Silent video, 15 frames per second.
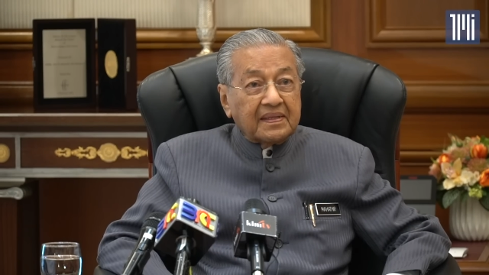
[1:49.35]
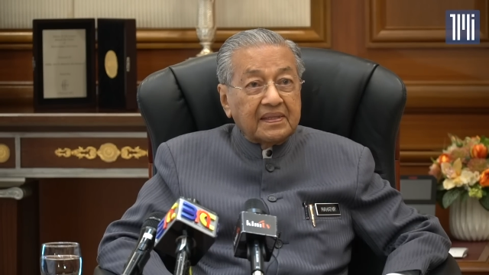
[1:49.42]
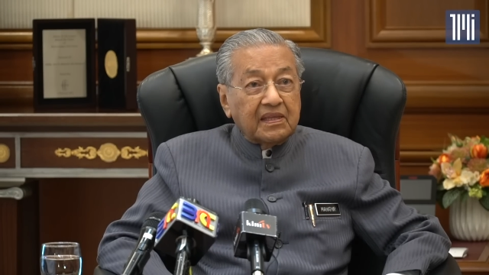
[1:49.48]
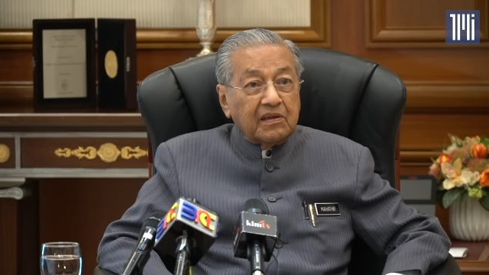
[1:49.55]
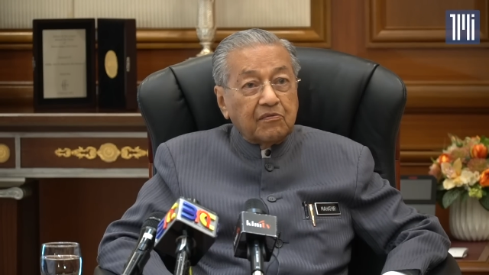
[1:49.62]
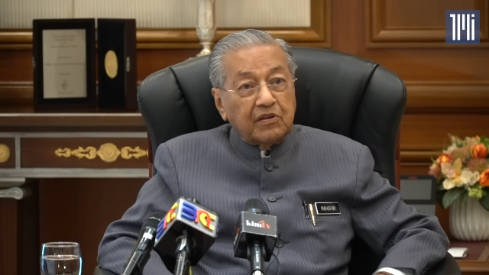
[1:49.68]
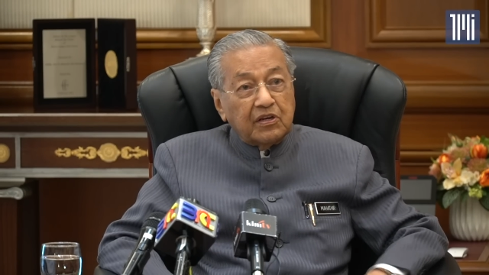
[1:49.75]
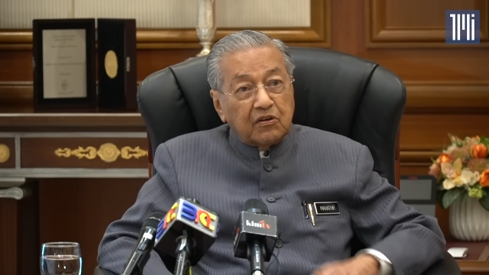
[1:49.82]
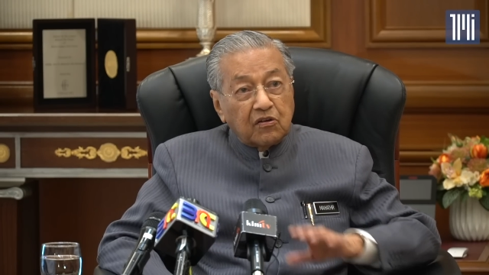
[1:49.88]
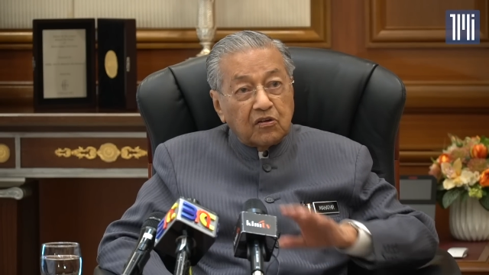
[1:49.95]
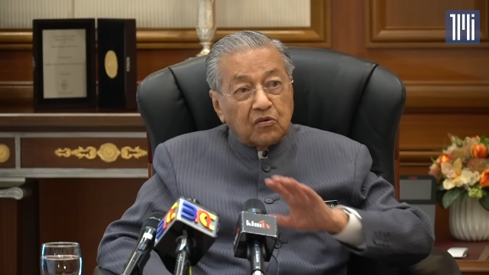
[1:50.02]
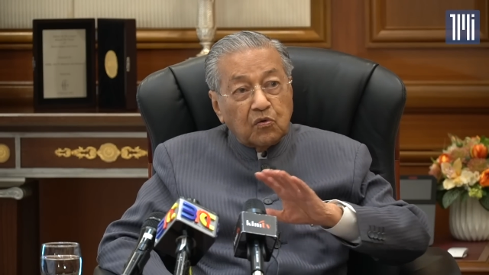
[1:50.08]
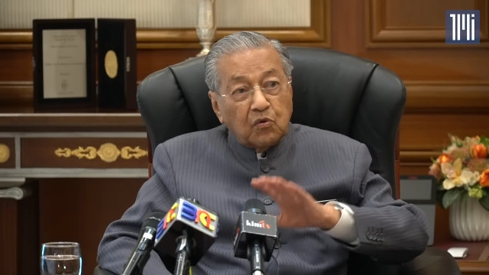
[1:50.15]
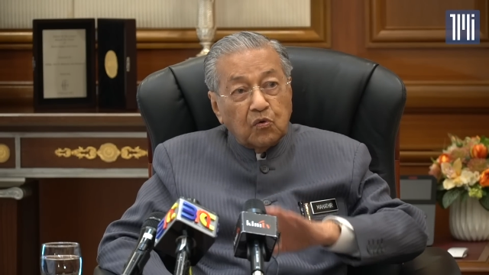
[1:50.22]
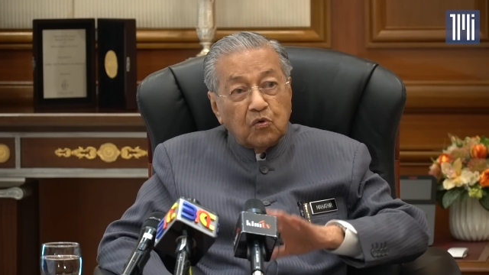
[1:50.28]
They will
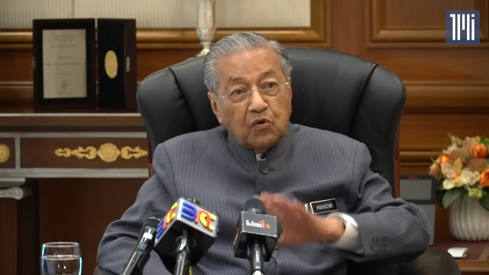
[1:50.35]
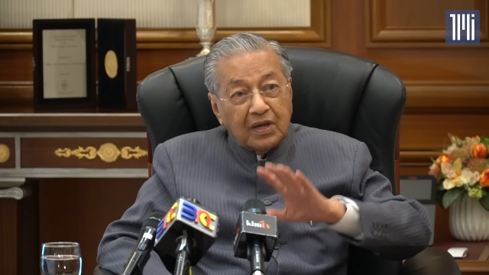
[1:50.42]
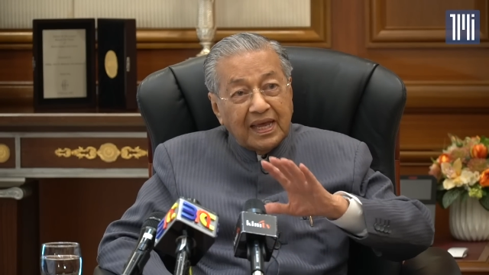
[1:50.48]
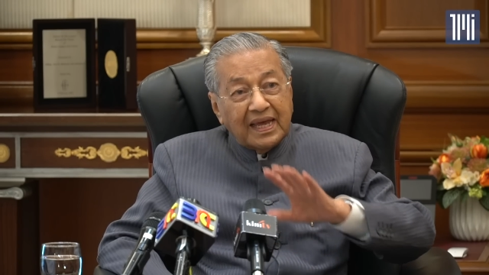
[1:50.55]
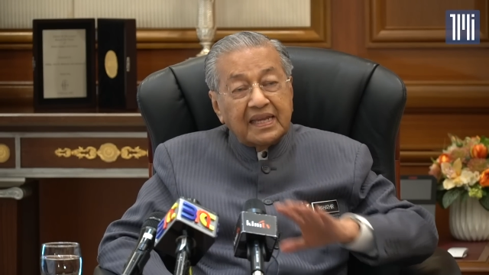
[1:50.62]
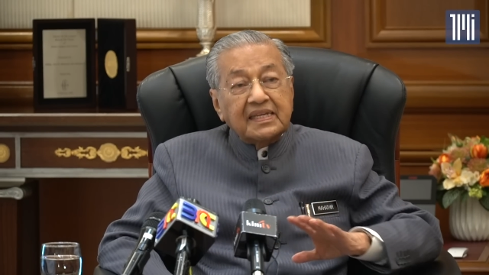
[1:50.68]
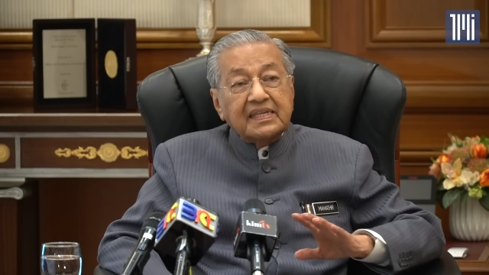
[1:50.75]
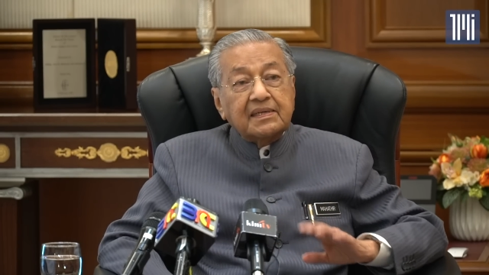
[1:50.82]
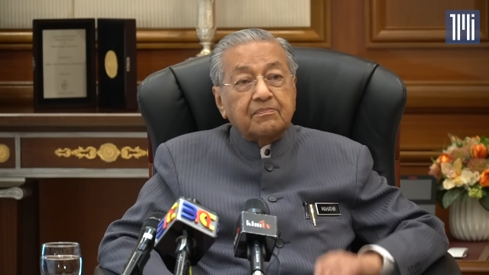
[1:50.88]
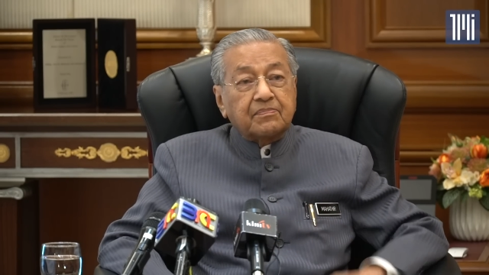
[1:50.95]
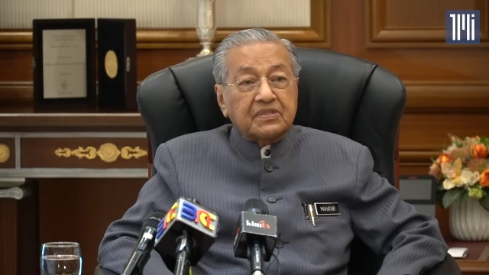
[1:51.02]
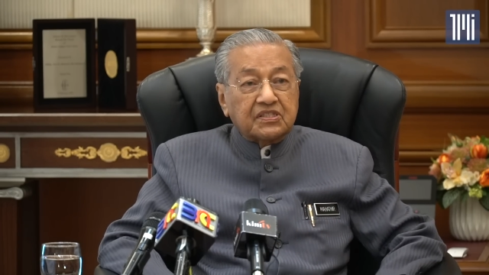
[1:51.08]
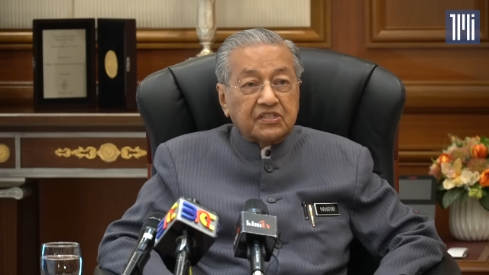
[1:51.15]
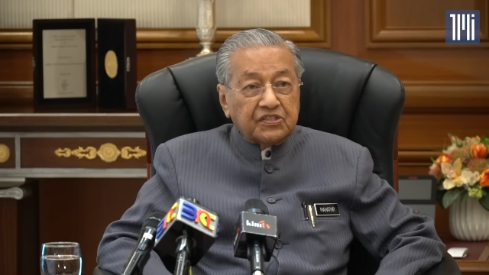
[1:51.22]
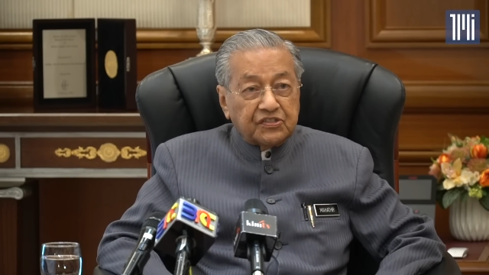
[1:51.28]
not hold any
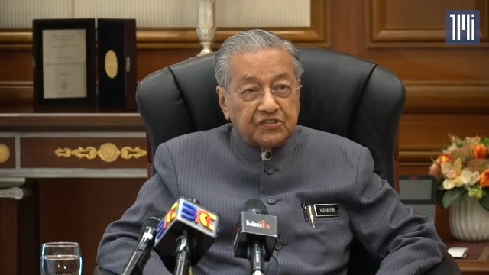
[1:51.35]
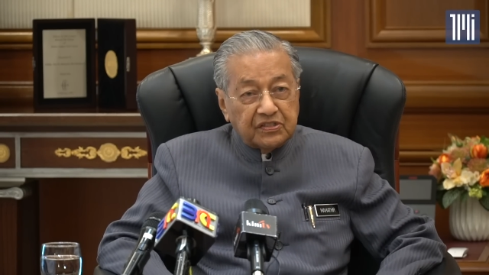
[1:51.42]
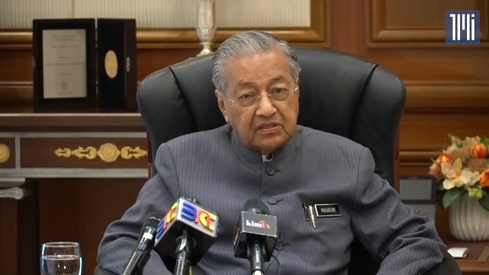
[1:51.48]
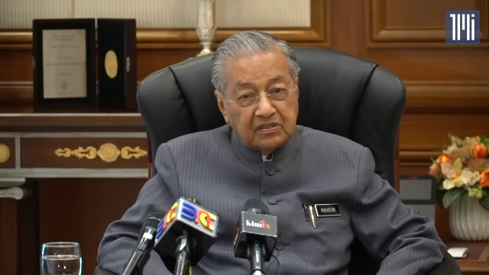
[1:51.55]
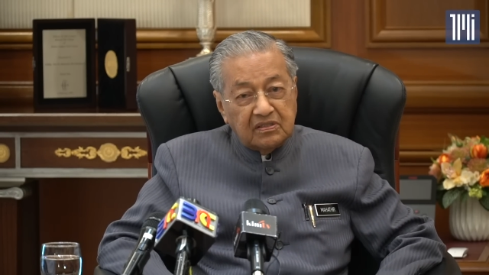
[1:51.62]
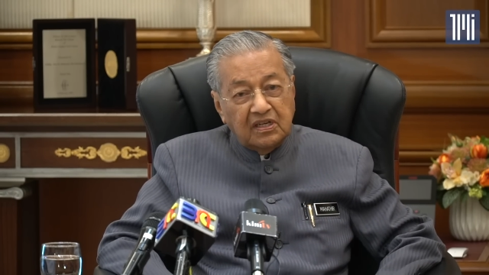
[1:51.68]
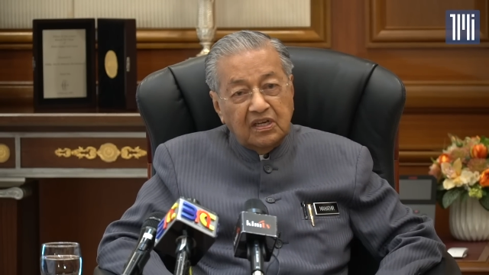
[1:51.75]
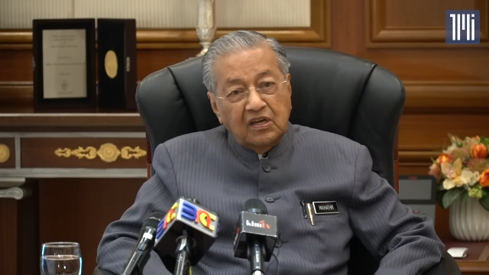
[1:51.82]
position,